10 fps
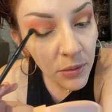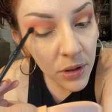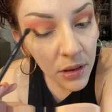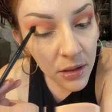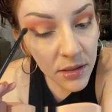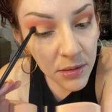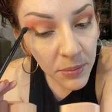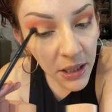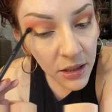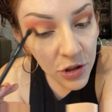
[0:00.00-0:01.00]
with this
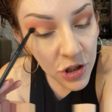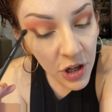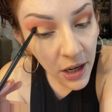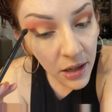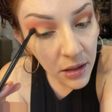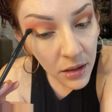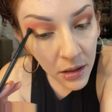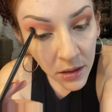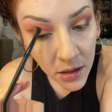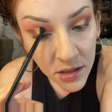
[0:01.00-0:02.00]
peach shade,
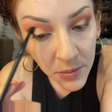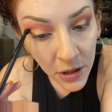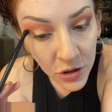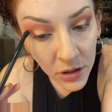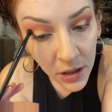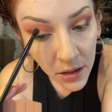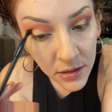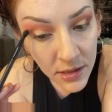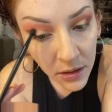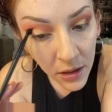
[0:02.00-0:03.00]
especially,
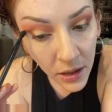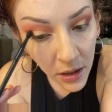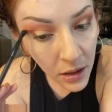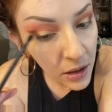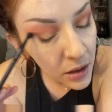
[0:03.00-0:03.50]
it's looking